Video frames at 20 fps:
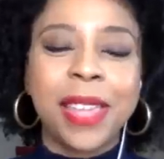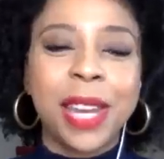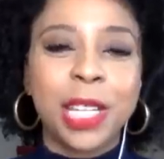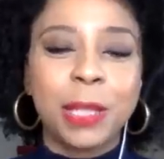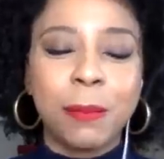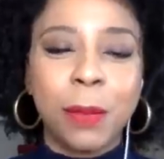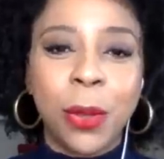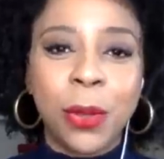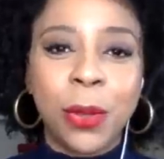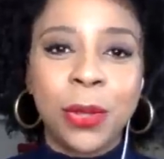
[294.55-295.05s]
that
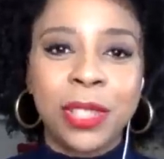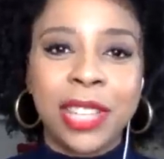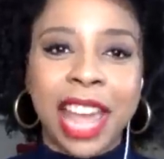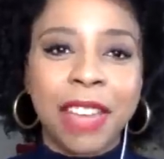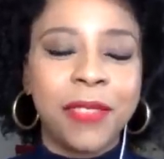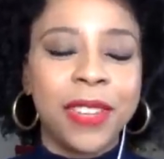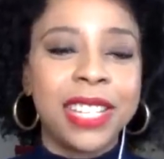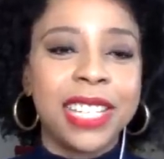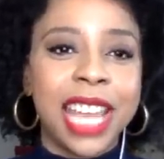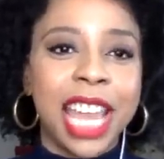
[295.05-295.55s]
is most
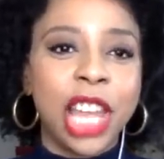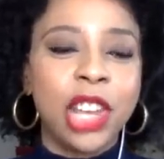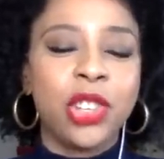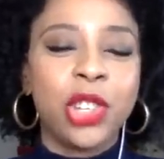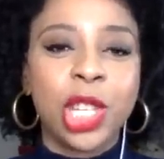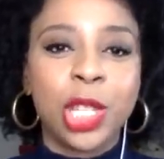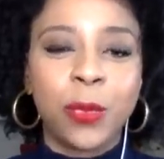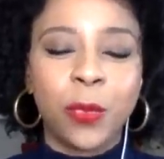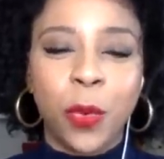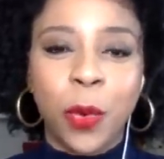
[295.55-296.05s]

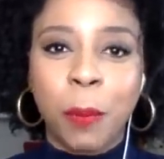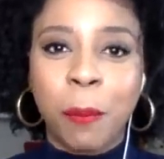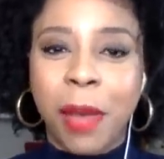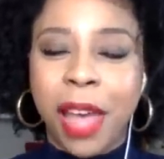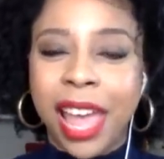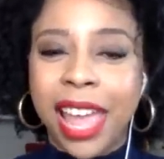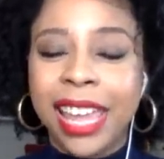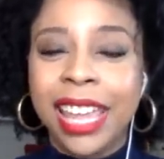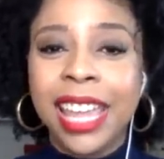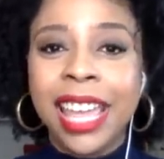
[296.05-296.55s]
advantageous for
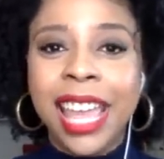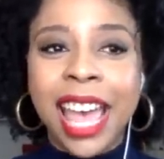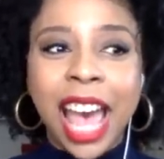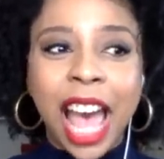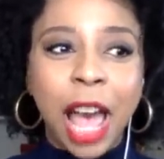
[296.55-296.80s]
my